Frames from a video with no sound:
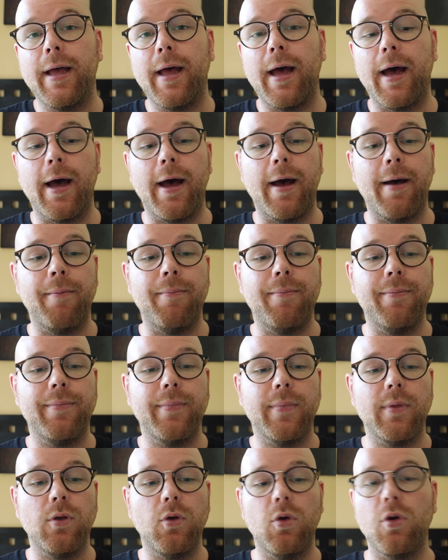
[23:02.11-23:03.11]

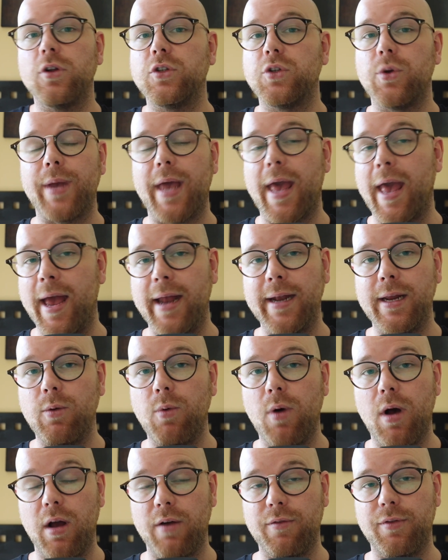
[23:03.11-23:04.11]
You're not doing any
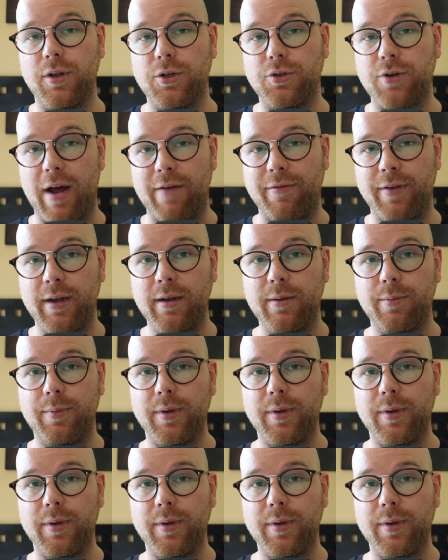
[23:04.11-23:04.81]
work for the traffic,